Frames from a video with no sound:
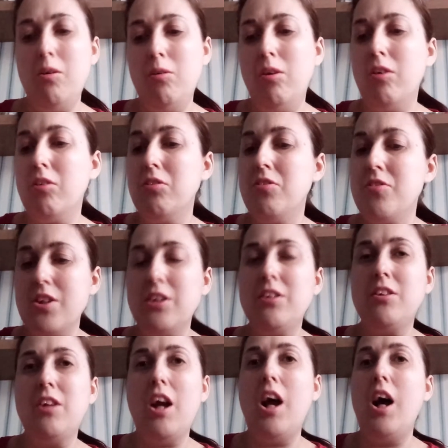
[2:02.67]
London,
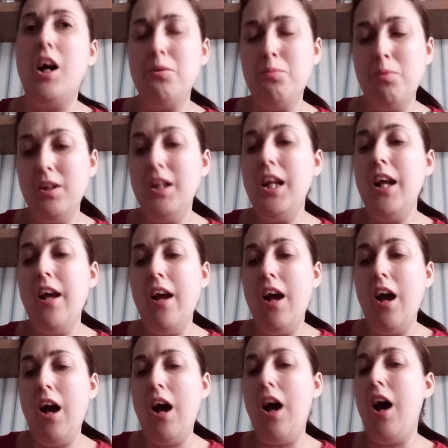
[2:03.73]
go.
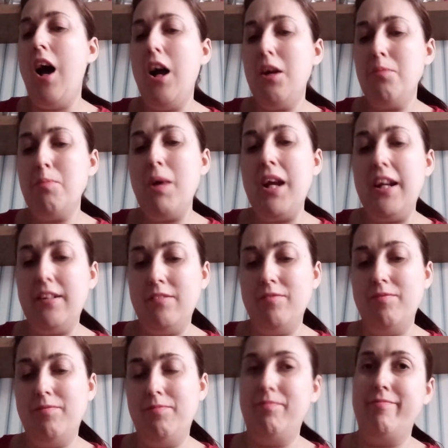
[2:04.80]
I hope it
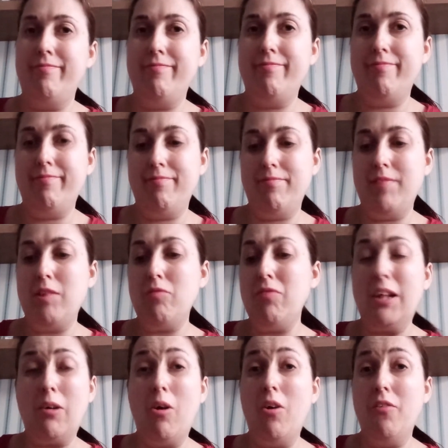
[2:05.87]

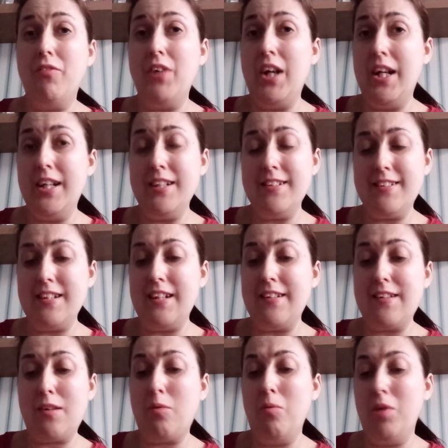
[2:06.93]
recovers as
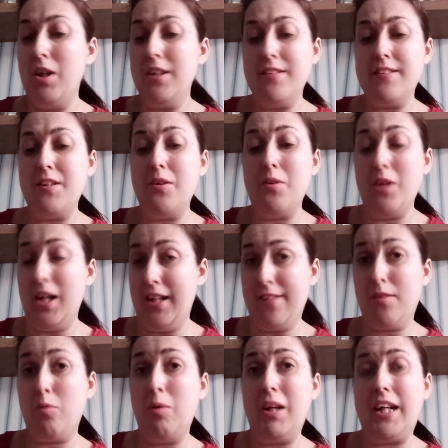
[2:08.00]

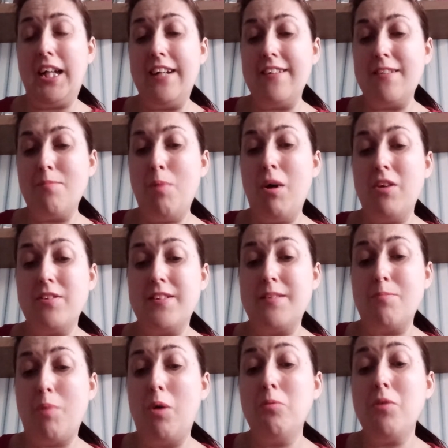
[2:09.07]
quickly as
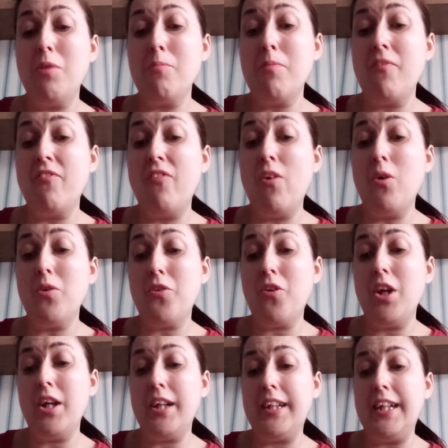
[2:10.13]
possible. Number four,
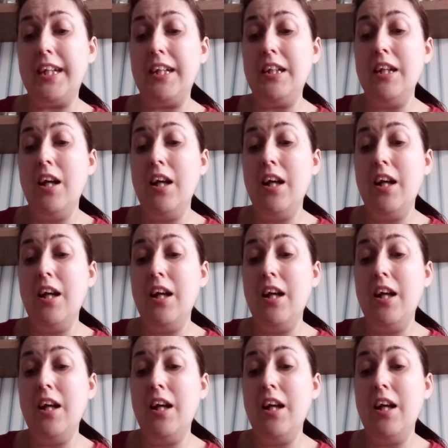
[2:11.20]
Turkey